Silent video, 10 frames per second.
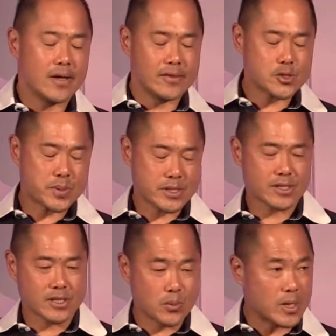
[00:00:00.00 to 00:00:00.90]
This
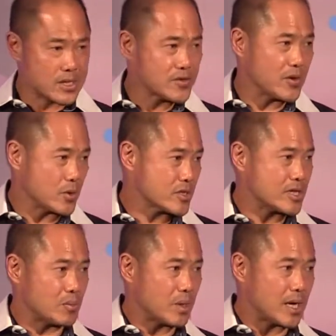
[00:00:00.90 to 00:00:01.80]
particular one is
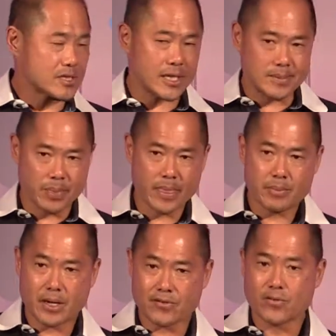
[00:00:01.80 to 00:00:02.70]
focused on blockchain.
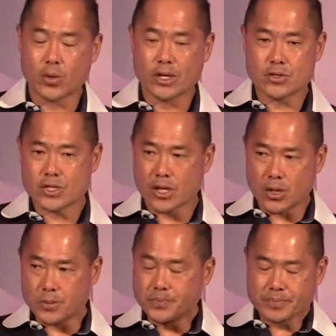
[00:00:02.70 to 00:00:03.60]
About 4 years
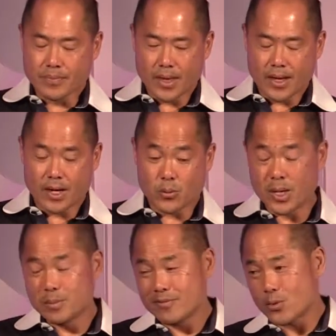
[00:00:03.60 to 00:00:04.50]
ago,
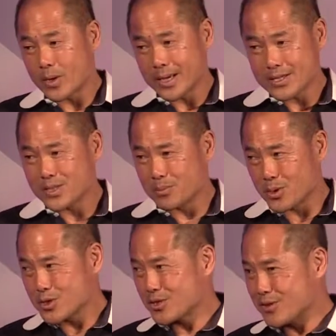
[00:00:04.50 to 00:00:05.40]
well before, I guess, the
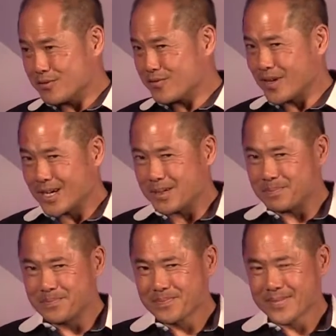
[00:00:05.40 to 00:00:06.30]
burst of
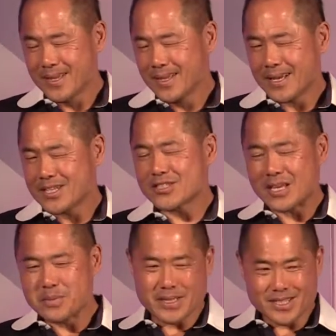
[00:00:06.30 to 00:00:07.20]

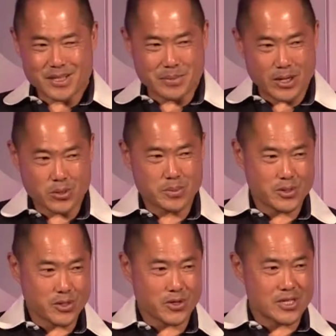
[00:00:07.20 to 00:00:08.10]
excitement about
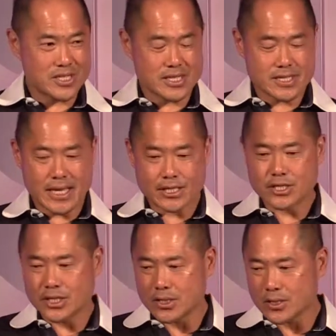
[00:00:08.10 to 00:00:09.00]
cryptocurrencies
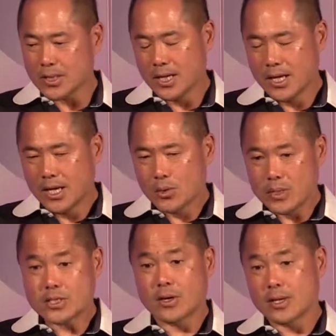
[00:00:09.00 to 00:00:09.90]
last year, we
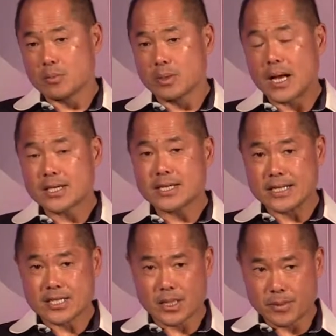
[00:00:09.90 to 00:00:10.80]
started a
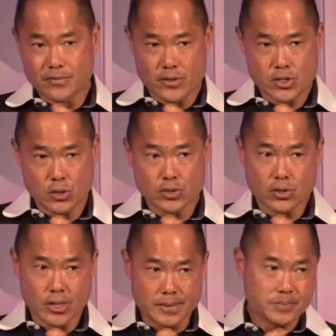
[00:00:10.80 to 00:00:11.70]
blockchain summit for social
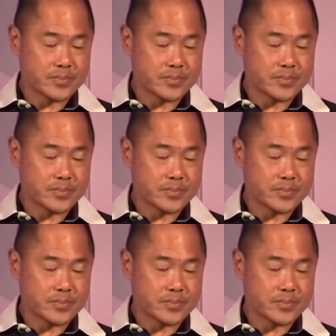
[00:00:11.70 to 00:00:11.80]
good.